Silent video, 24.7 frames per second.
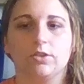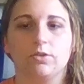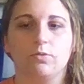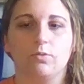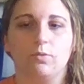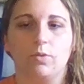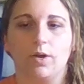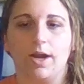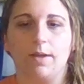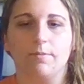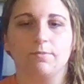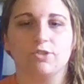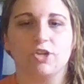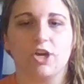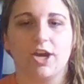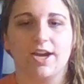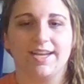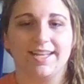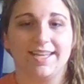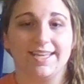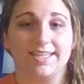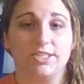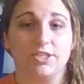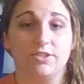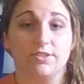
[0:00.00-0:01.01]
What I'm
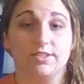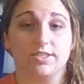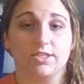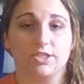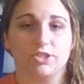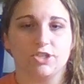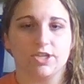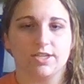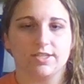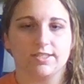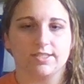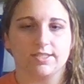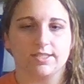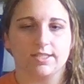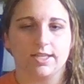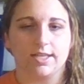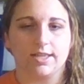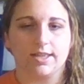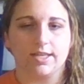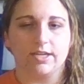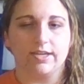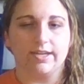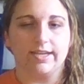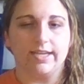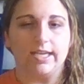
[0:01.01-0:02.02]
trying to get to is this Justice
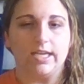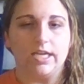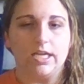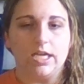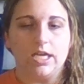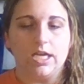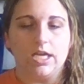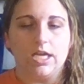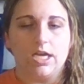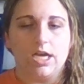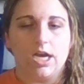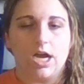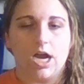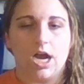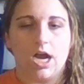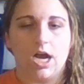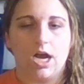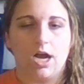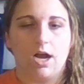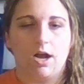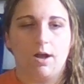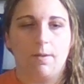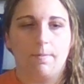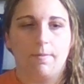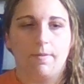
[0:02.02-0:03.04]
League theory.
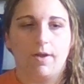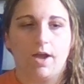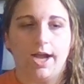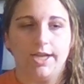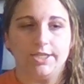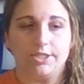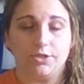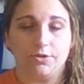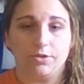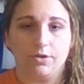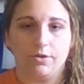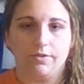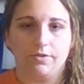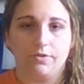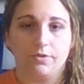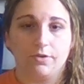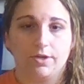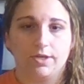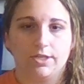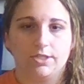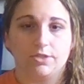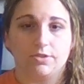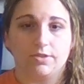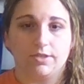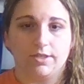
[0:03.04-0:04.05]
I do know that they're
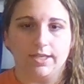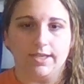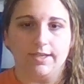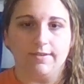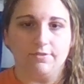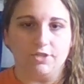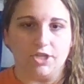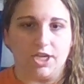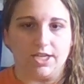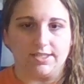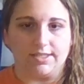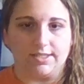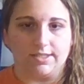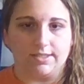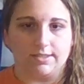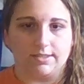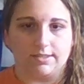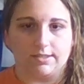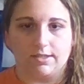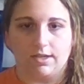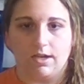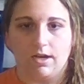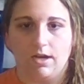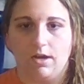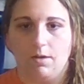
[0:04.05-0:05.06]
going to do the League of
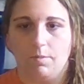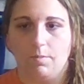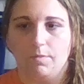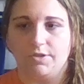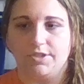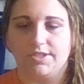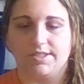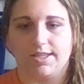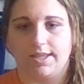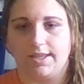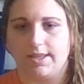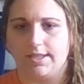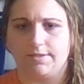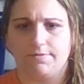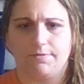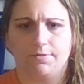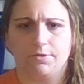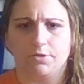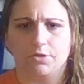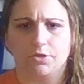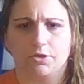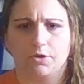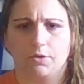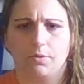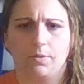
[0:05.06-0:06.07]
Justice, which is this
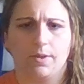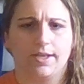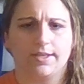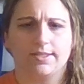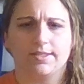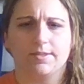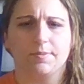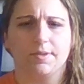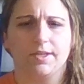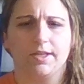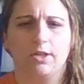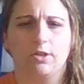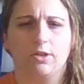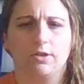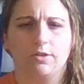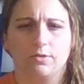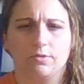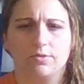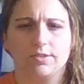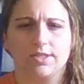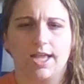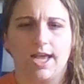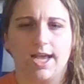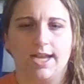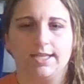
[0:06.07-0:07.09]
future, or something along
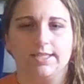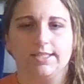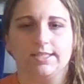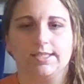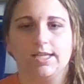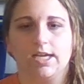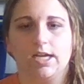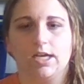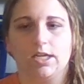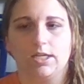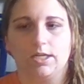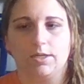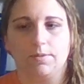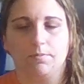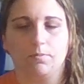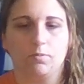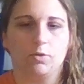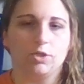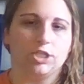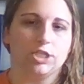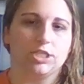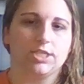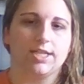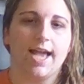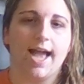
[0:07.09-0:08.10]
those lines,
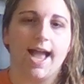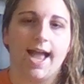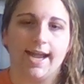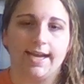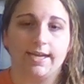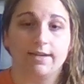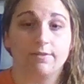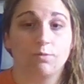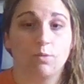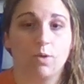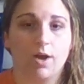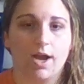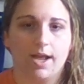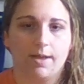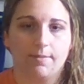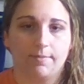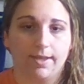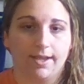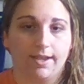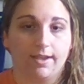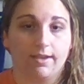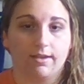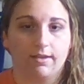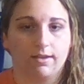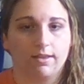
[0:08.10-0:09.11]
which is kind of why I'm
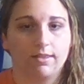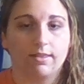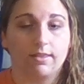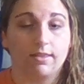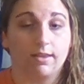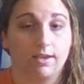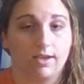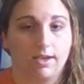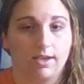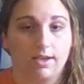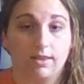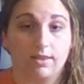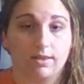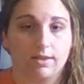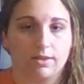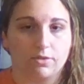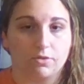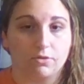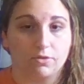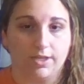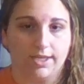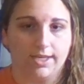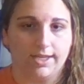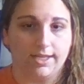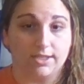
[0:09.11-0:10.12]
thinking that
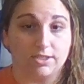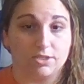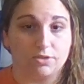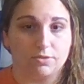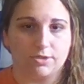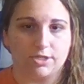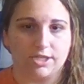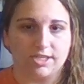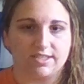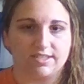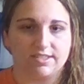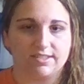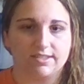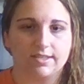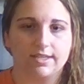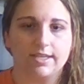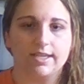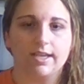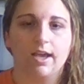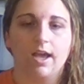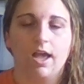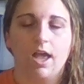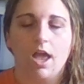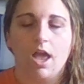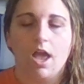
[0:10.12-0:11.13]
they're leading into a Justice
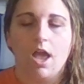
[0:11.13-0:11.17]
League.